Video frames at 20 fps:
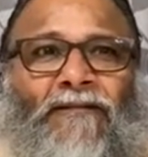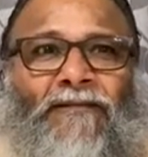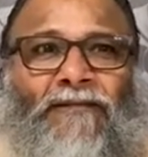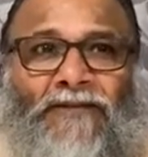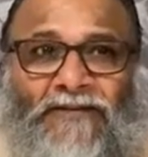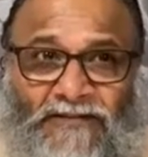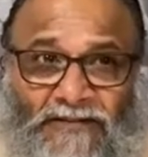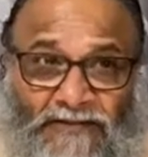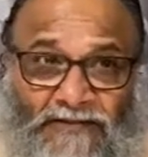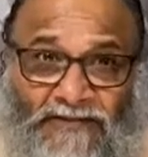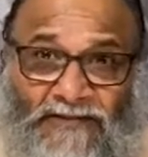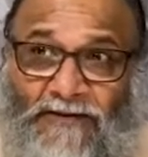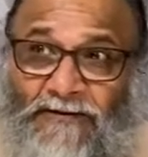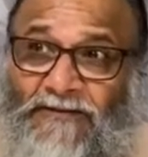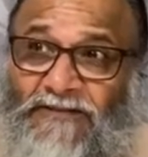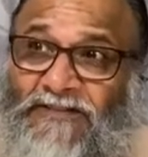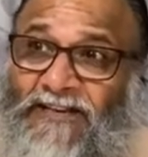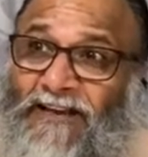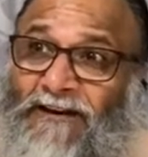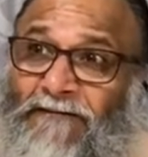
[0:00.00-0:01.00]
This is the
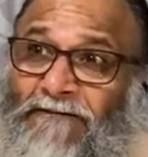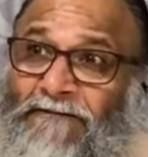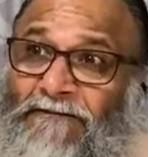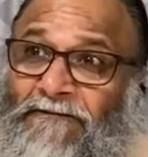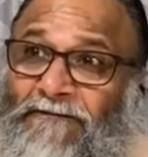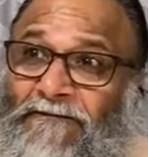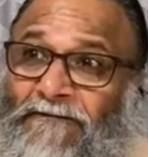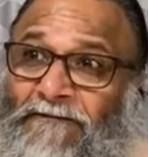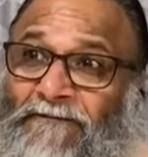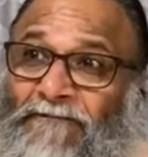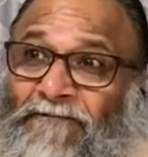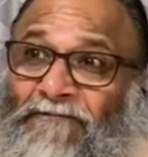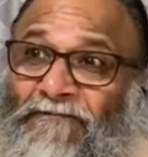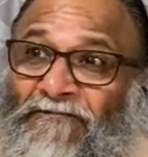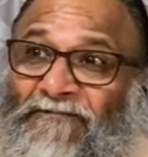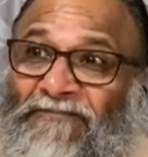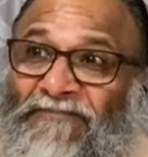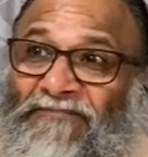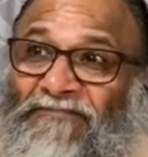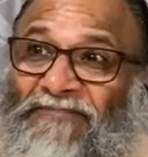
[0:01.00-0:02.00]
self.
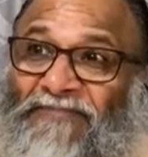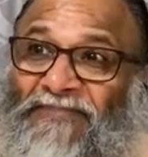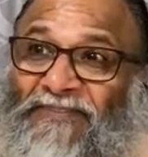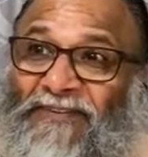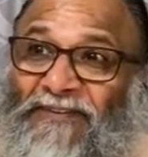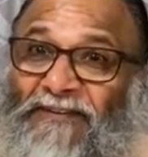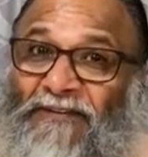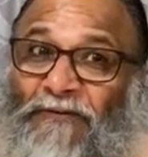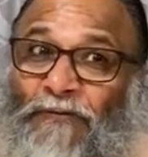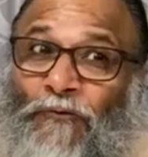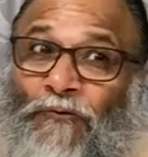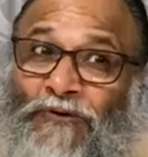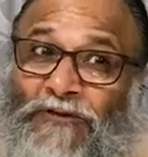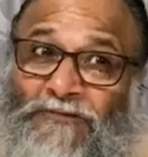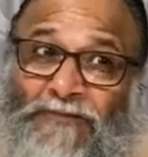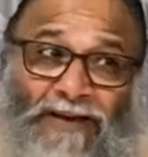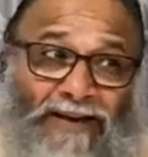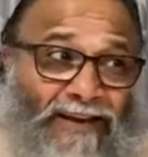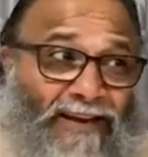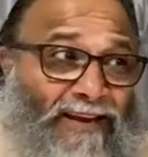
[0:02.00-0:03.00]
Who is
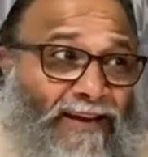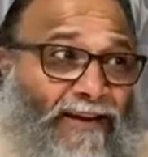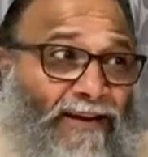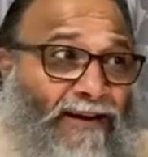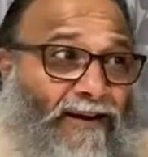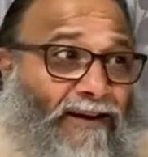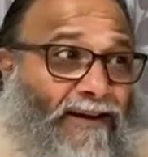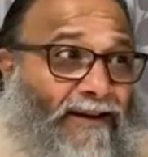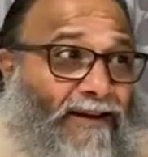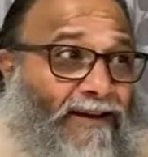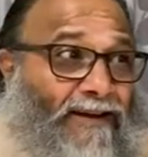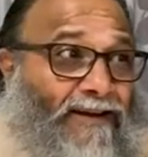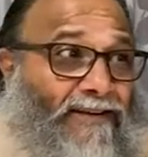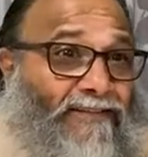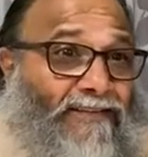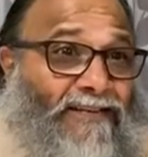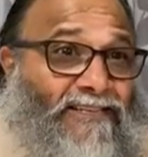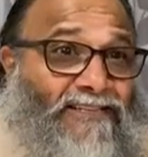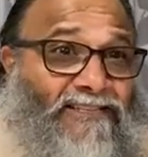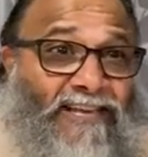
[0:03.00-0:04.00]
making
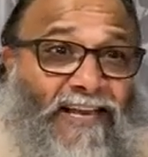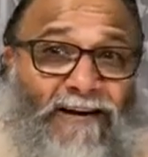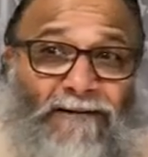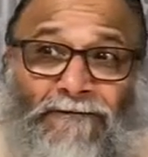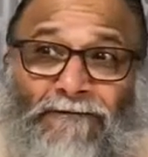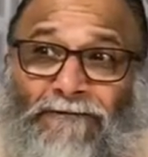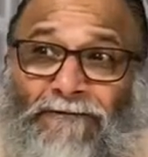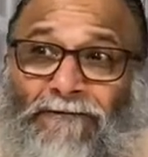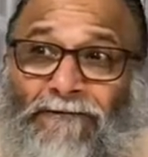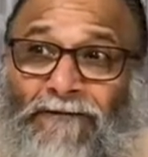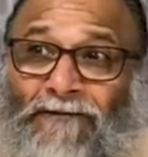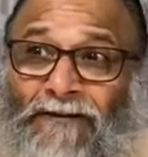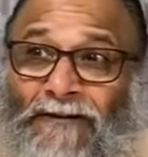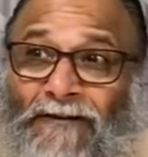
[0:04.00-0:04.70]
the self